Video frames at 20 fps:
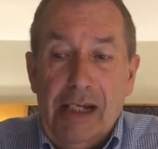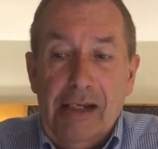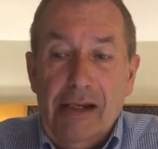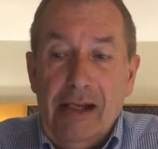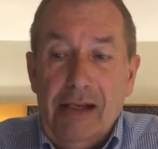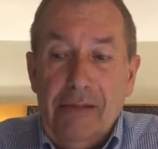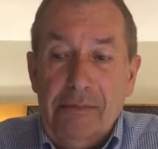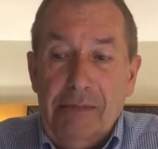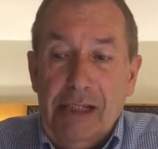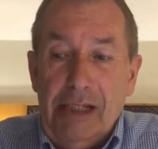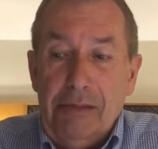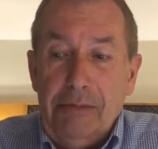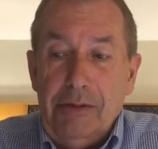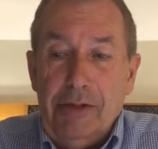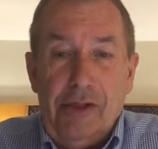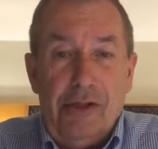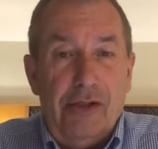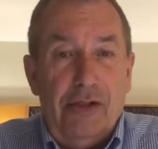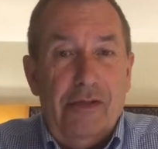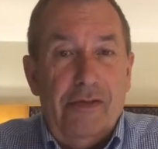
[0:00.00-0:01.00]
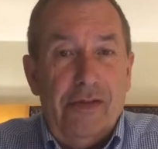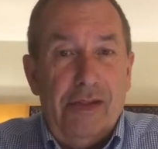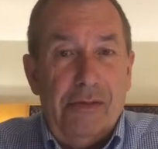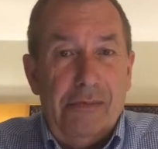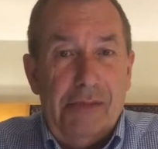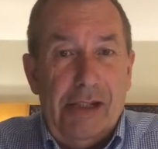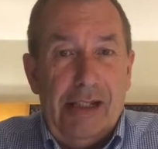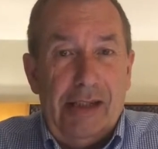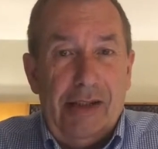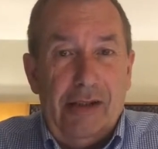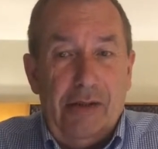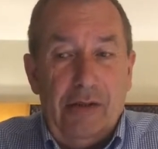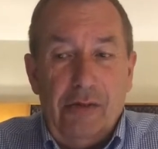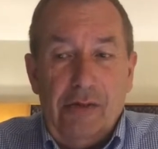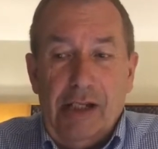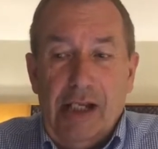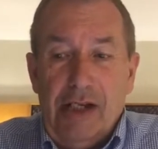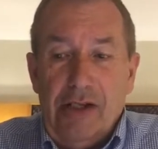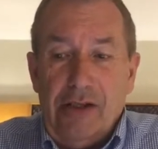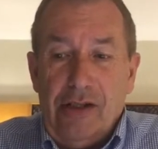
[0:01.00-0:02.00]
not be able to serve them at their
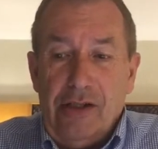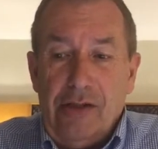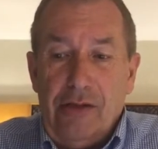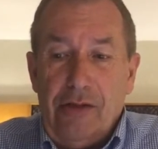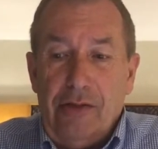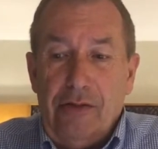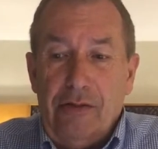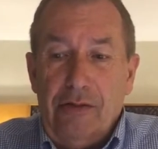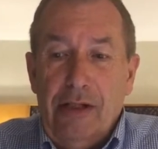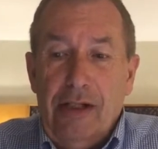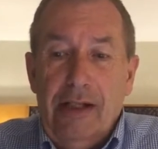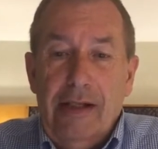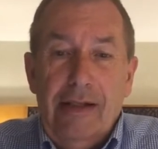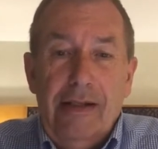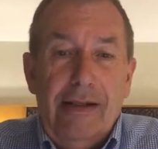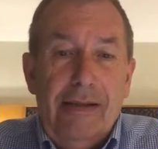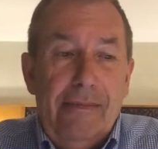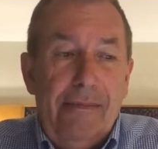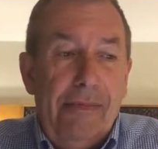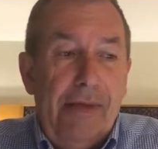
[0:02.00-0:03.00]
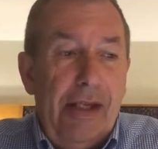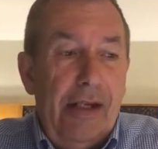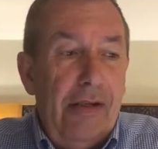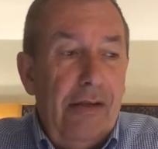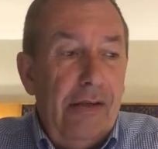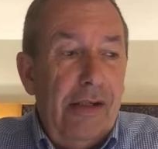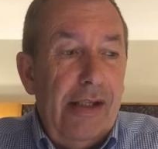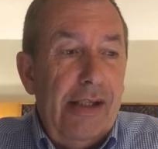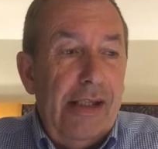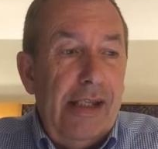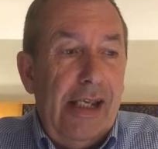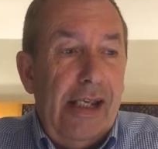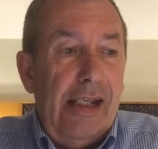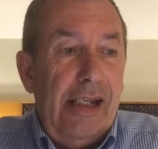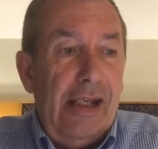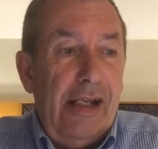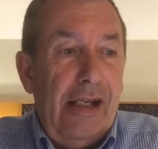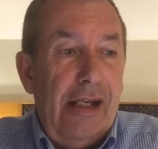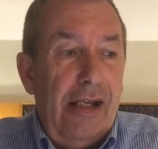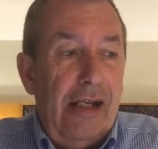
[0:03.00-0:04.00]
location. So there is
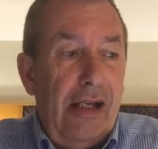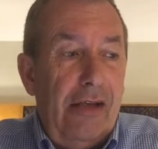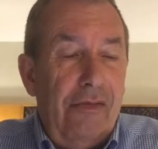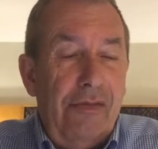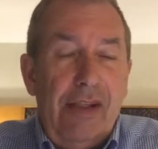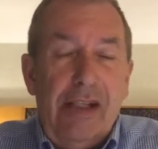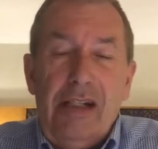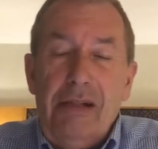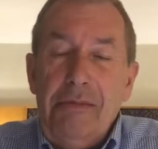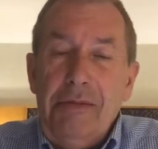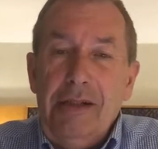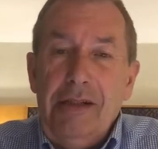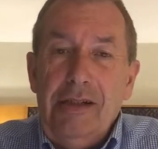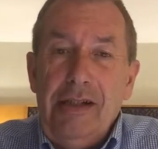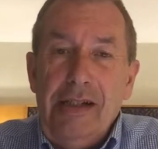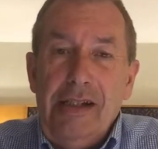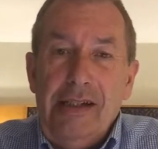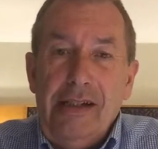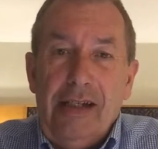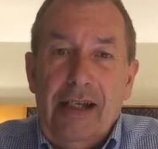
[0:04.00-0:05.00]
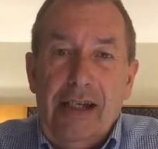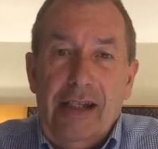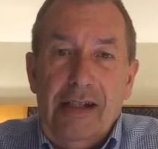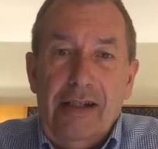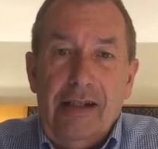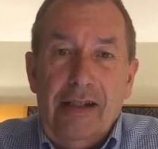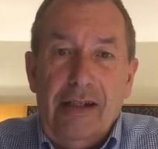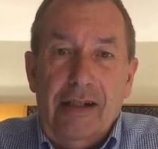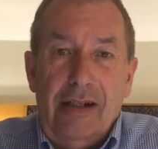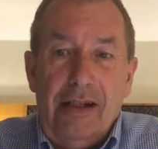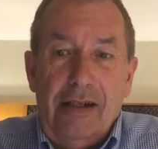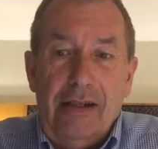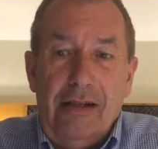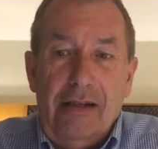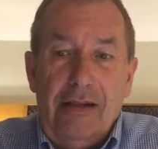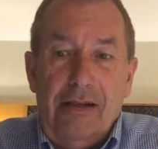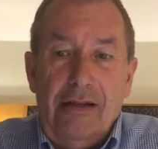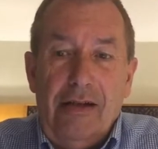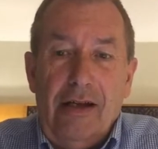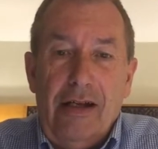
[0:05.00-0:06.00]
a availability site
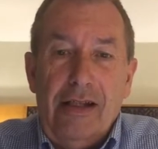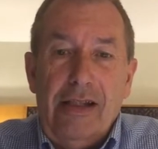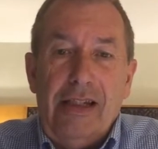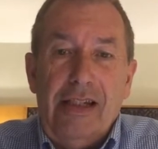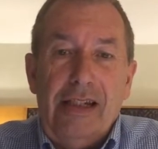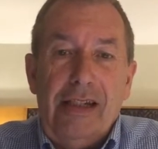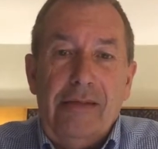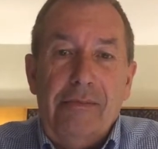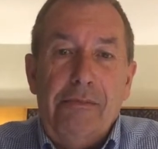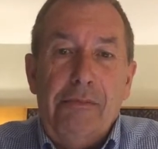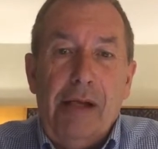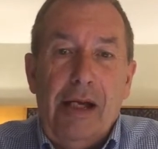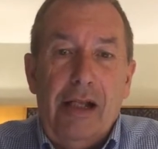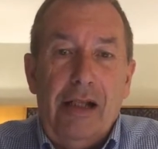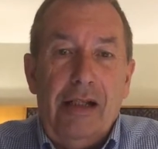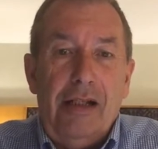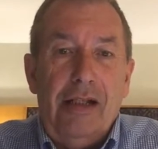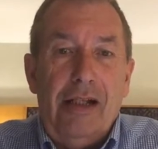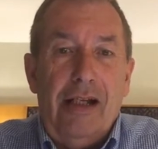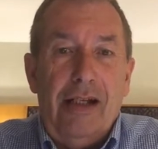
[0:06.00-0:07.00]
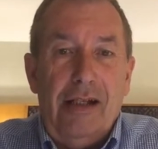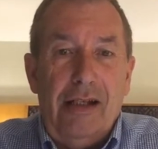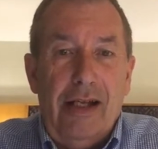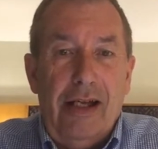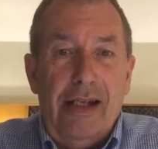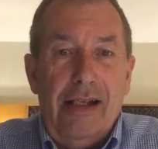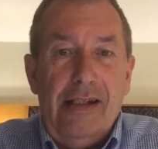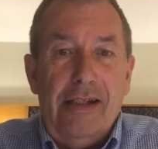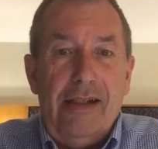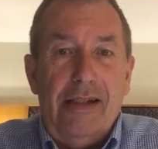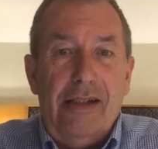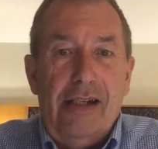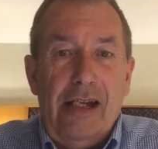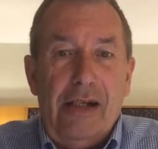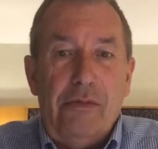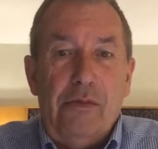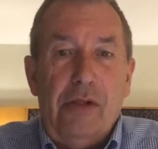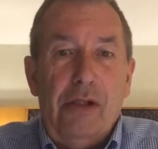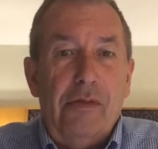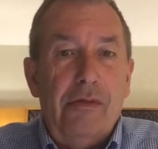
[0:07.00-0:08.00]
on the Bell Aliant
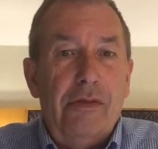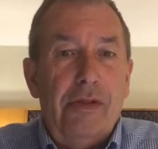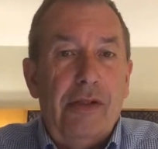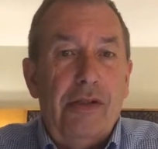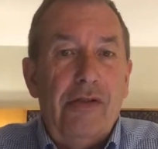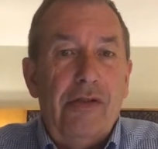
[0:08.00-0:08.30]
Network. We're